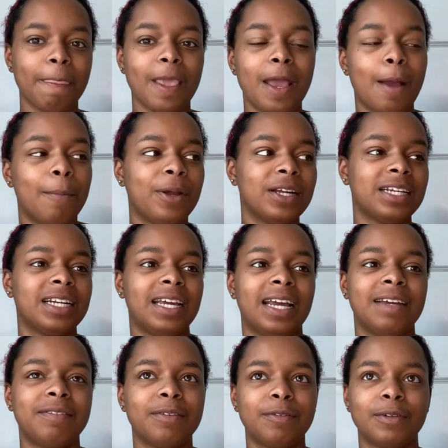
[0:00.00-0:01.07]
I'm probably gonna
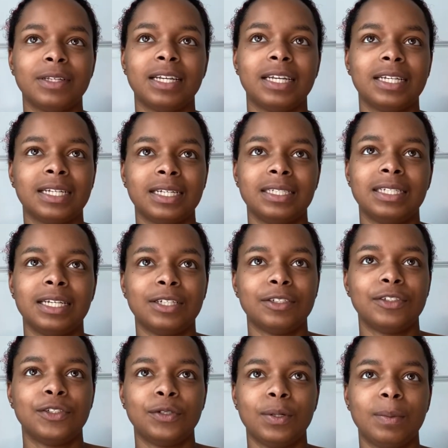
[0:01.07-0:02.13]
have it for like a day or
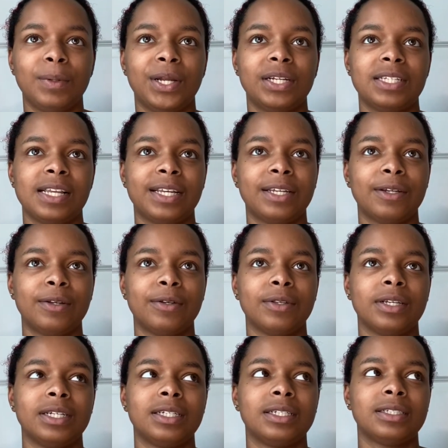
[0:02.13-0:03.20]
two. I'll probably take it out on
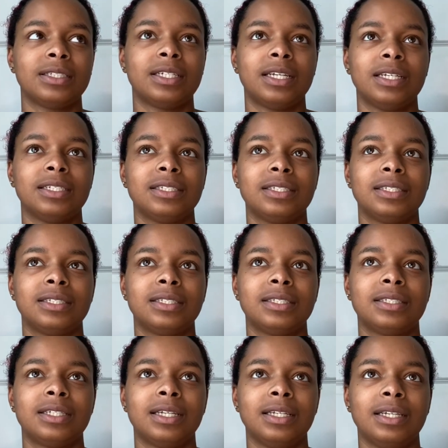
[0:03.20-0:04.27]
like, today's
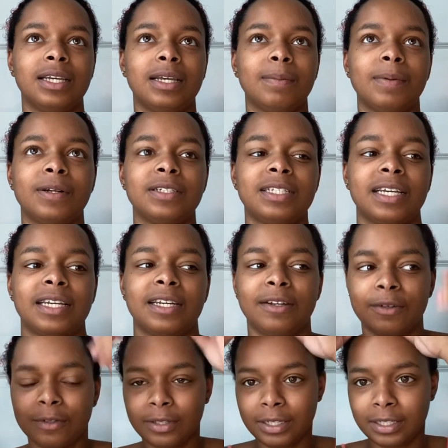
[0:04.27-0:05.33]
Sunday. I'll probably take it out
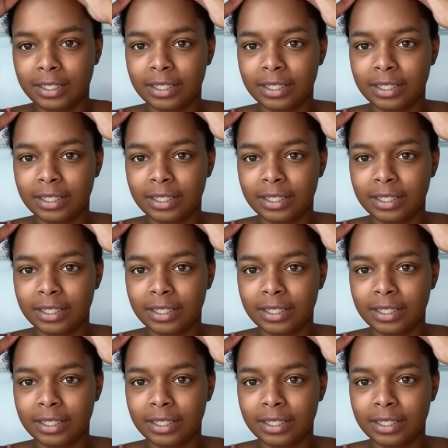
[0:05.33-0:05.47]
on like